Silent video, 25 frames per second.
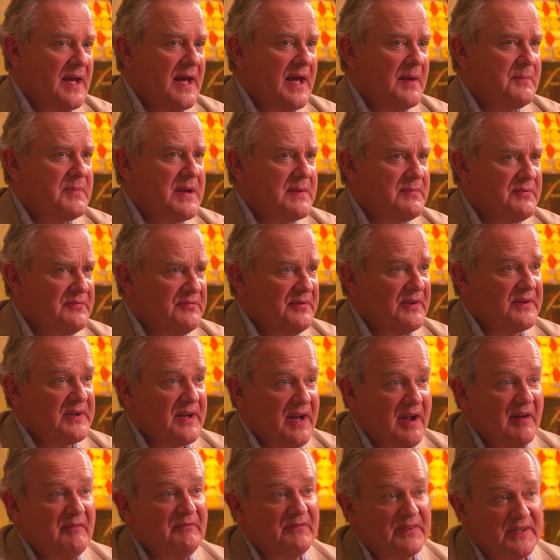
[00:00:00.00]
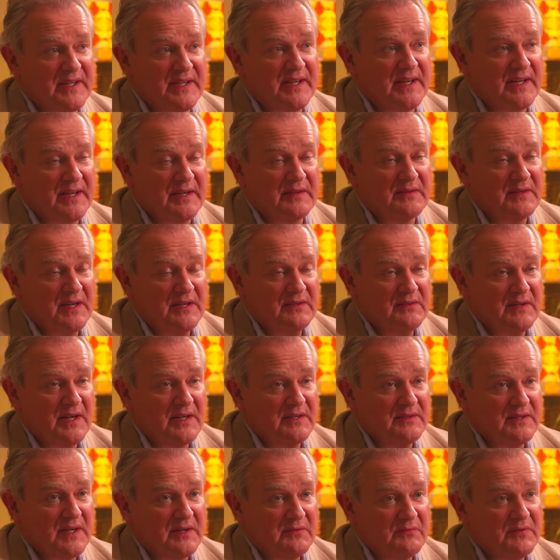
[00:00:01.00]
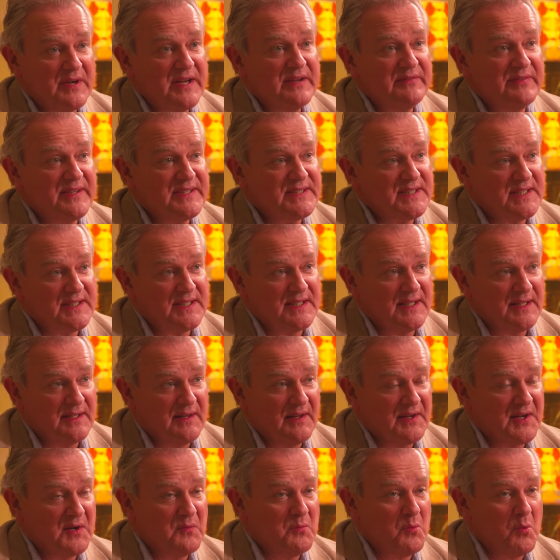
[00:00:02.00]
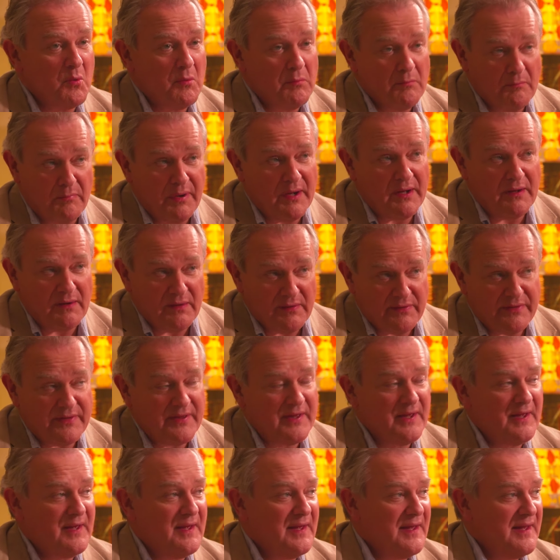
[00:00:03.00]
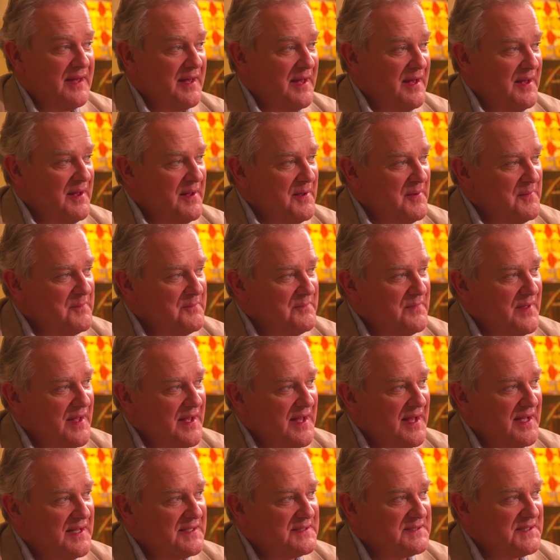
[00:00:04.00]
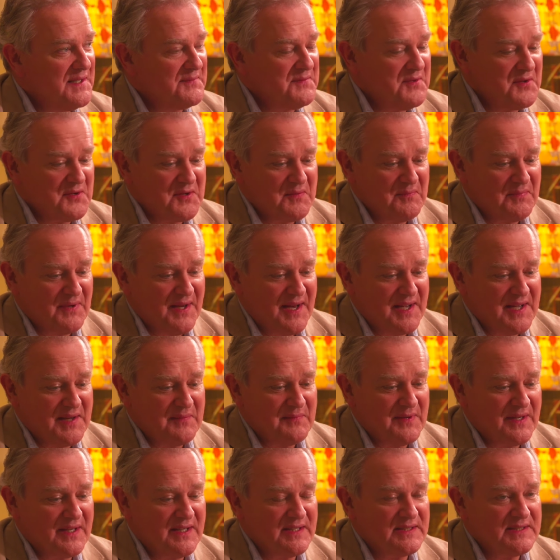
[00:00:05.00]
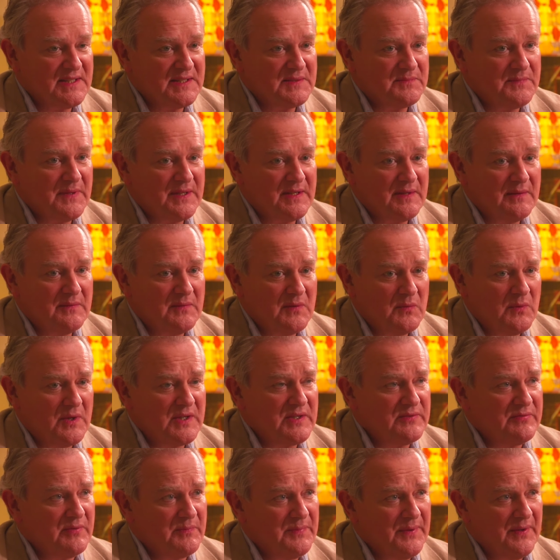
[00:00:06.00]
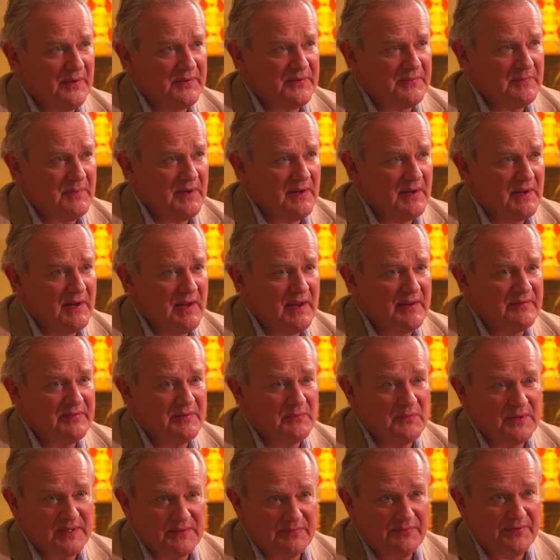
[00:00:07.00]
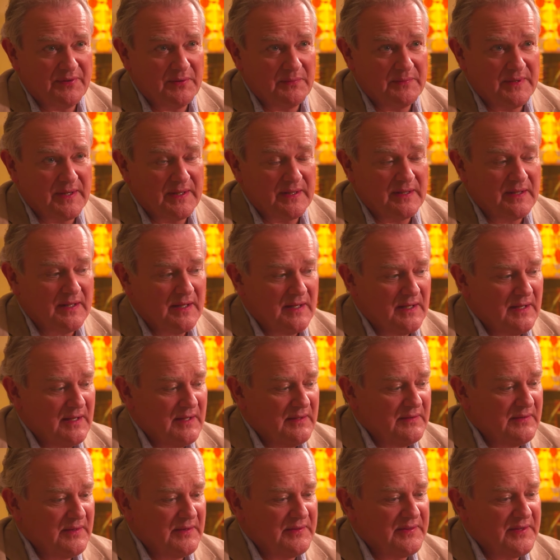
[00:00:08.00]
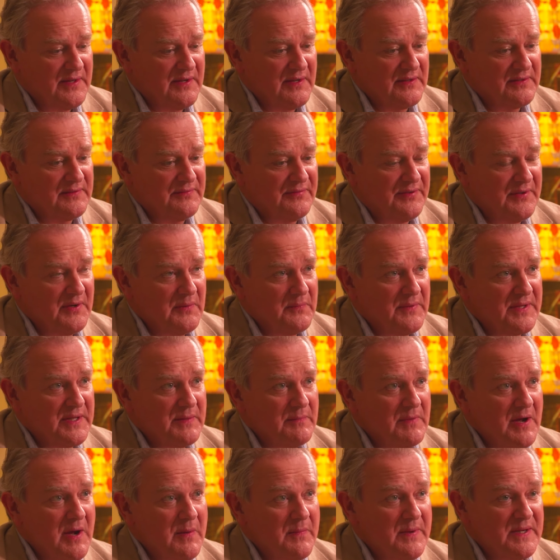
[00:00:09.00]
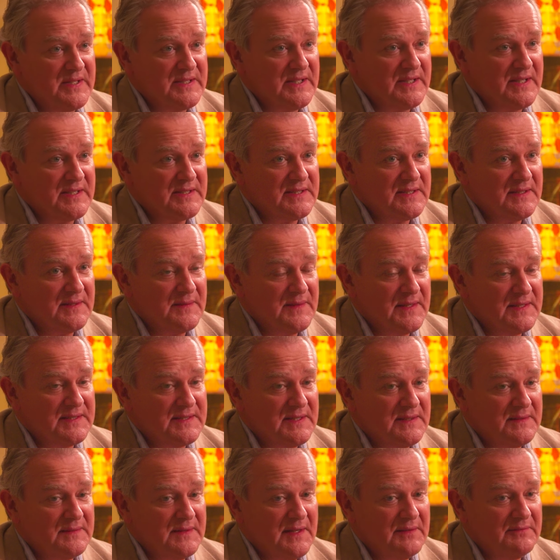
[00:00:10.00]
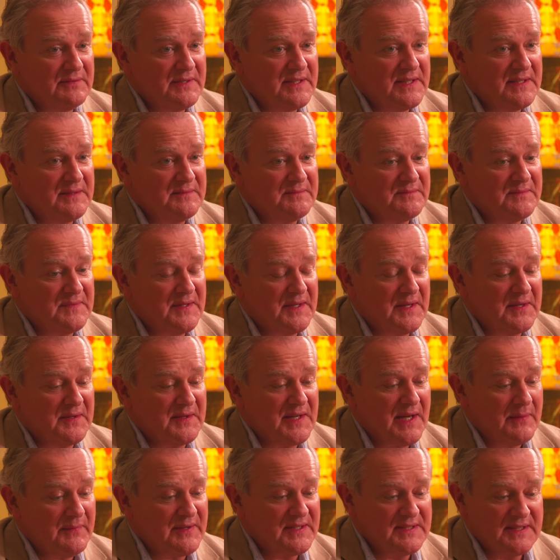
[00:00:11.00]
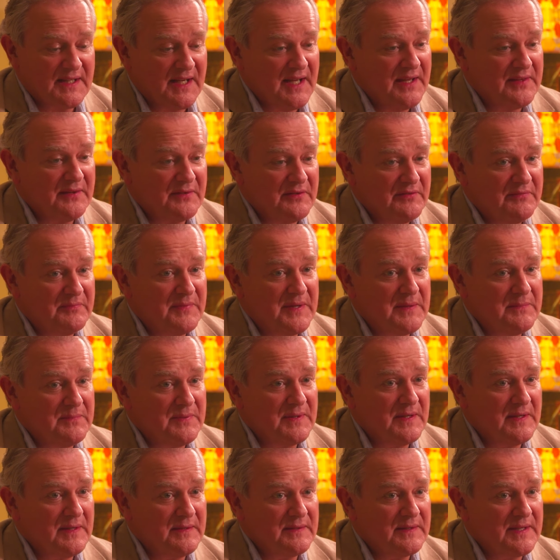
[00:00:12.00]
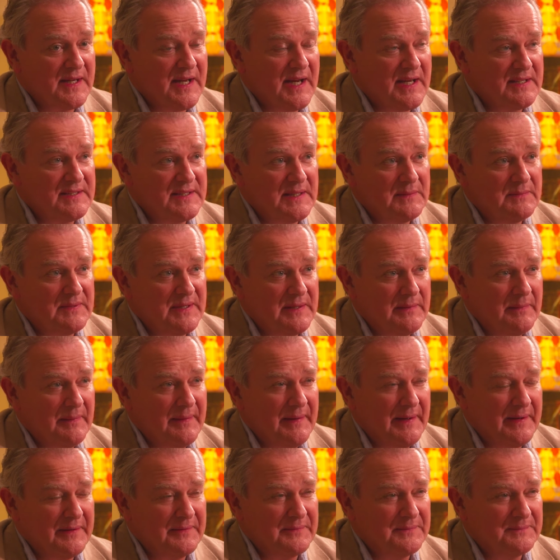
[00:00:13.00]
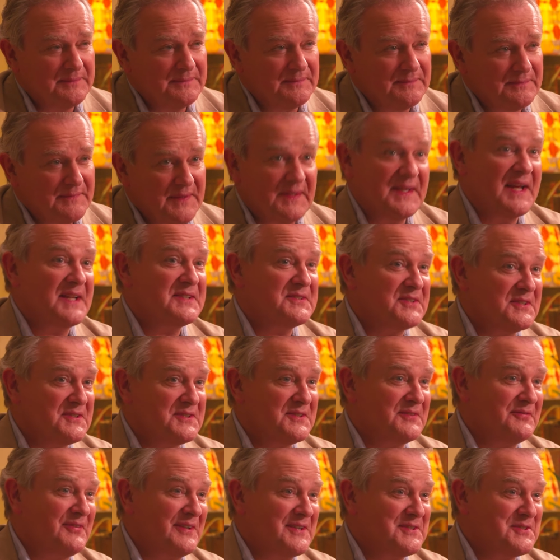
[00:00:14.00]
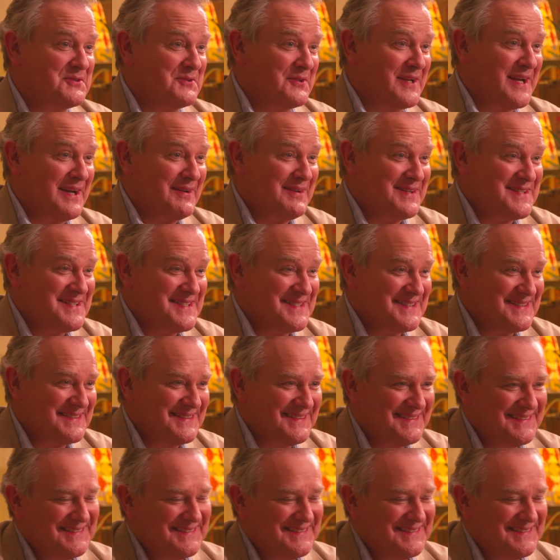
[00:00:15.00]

And people find a comfort in it and, and, and revisit it like a warm bath. Um, and I'm not complaining because it's been a, a wonderful part of my life. And we're filming the third film at the moment, and it's a it's a lovely you know coming together of people I care deeply about, and that's just the fictional characters.